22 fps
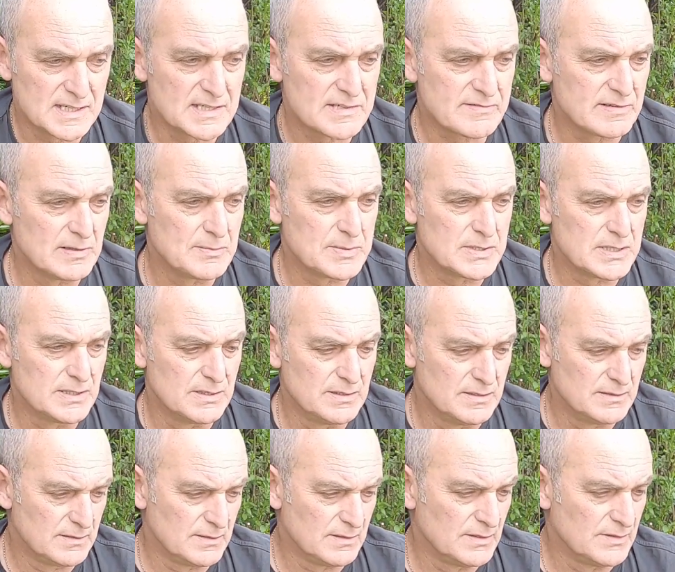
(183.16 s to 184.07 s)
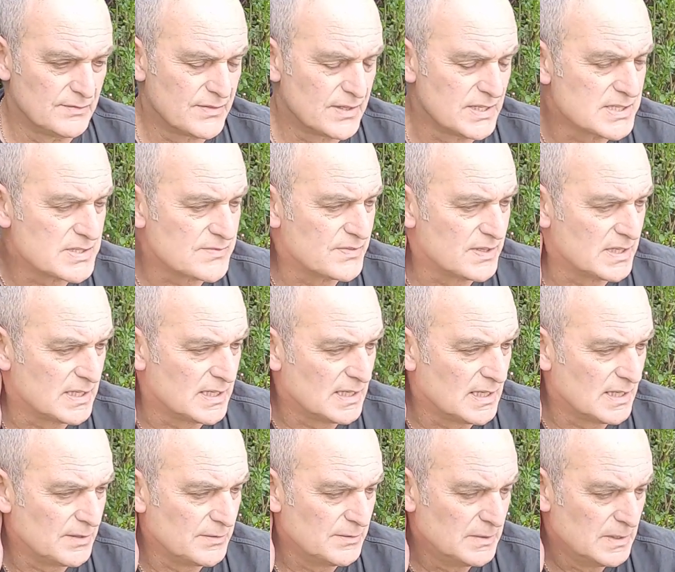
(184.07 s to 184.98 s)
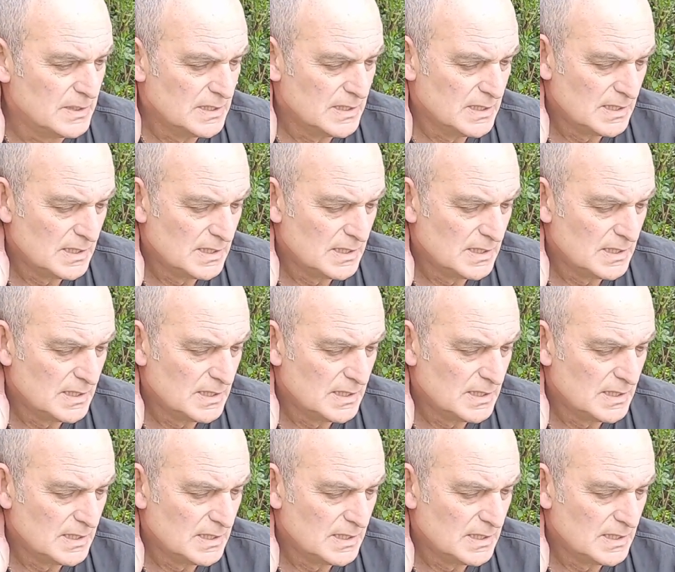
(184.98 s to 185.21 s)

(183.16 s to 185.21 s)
description of this video.